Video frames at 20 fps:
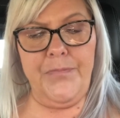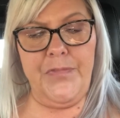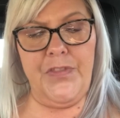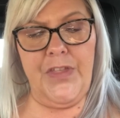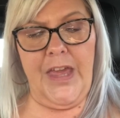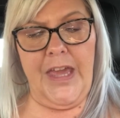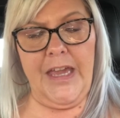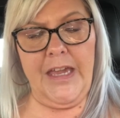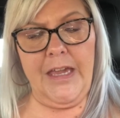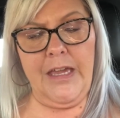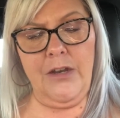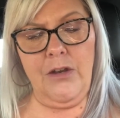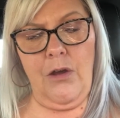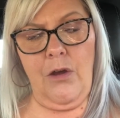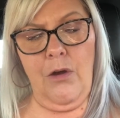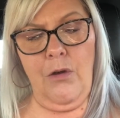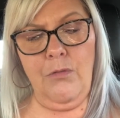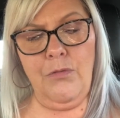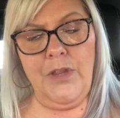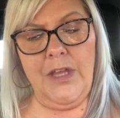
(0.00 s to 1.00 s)
they can
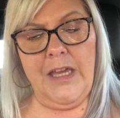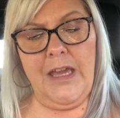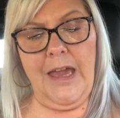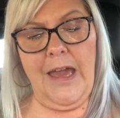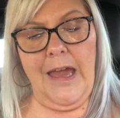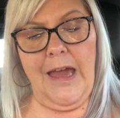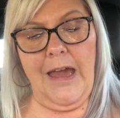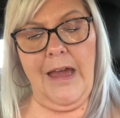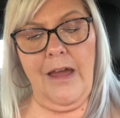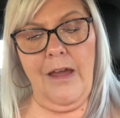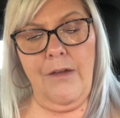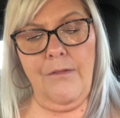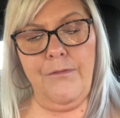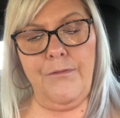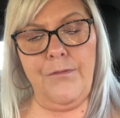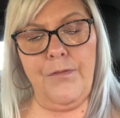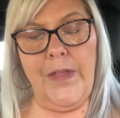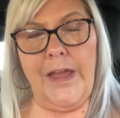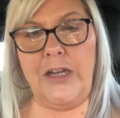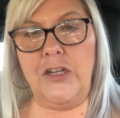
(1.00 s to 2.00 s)
only have
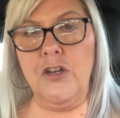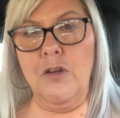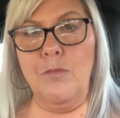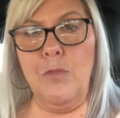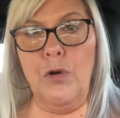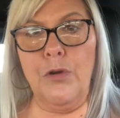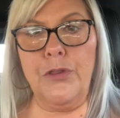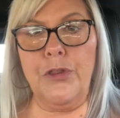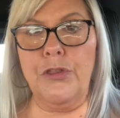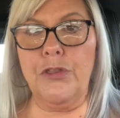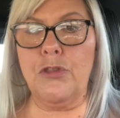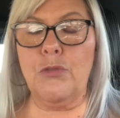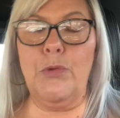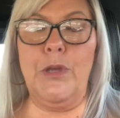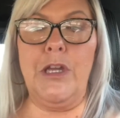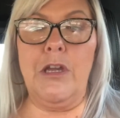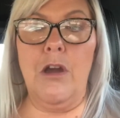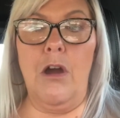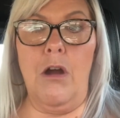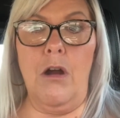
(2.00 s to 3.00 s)
like no more than
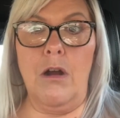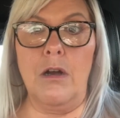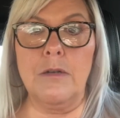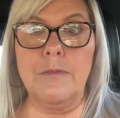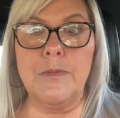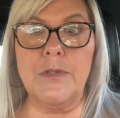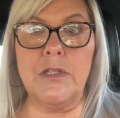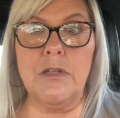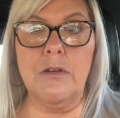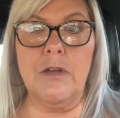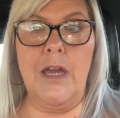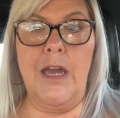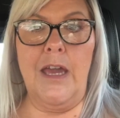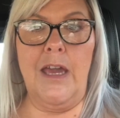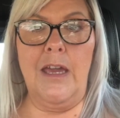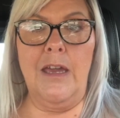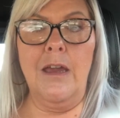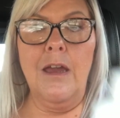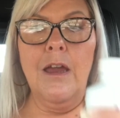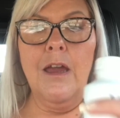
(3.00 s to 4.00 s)
3 carbs,
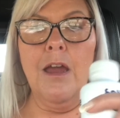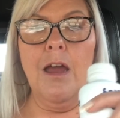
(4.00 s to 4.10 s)
okay?